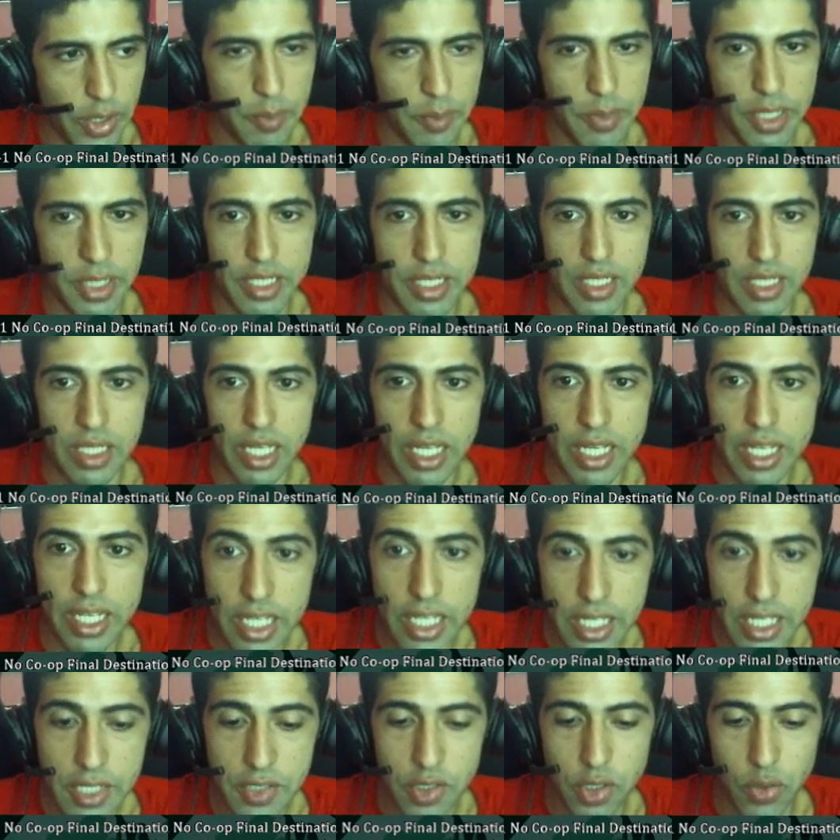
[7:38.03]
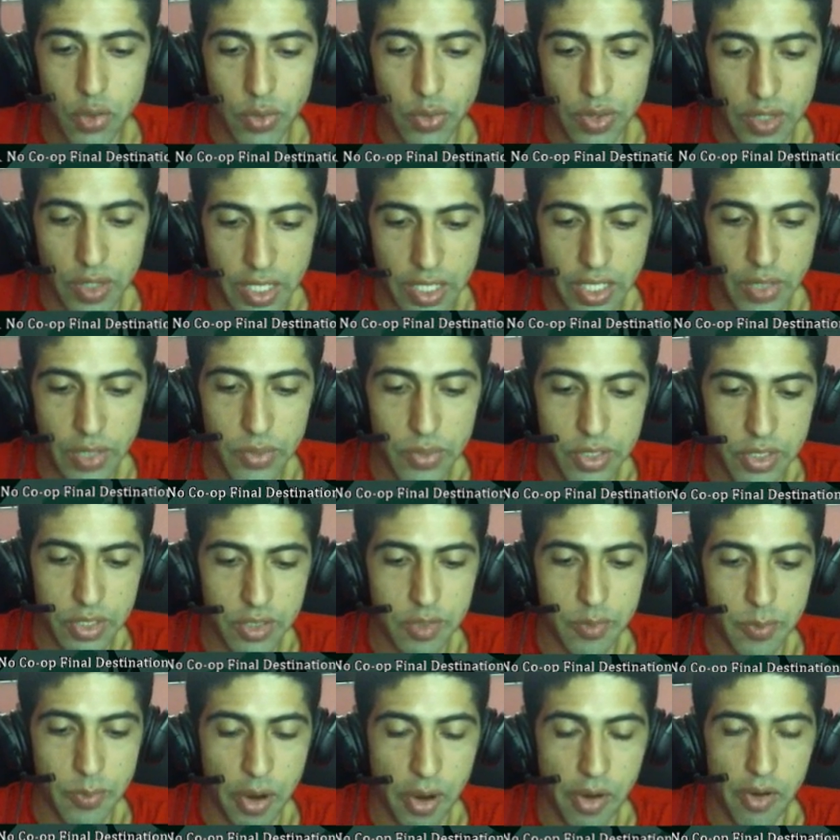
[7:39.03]
but it's a lot easier with Diddy, which is
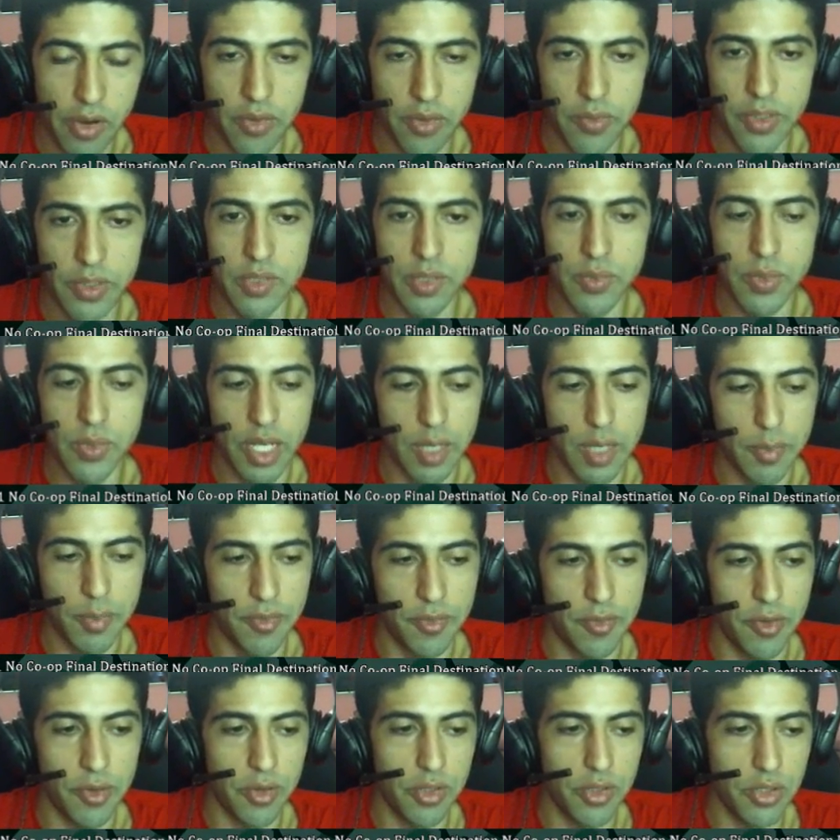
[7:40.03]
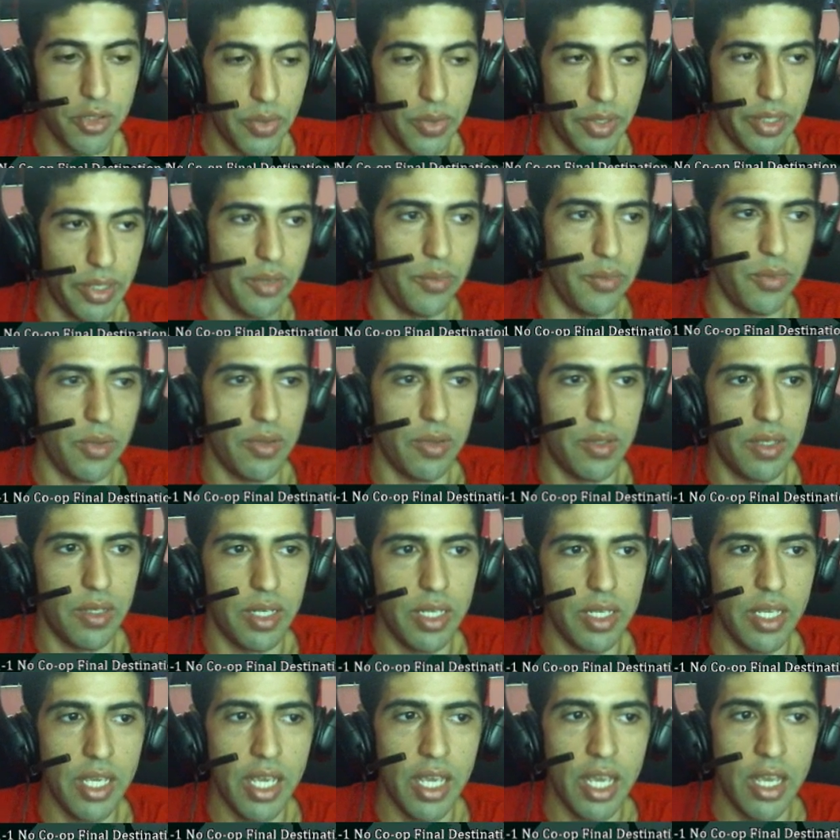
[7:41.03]
part of the reason why I prefer doing it with Diddy.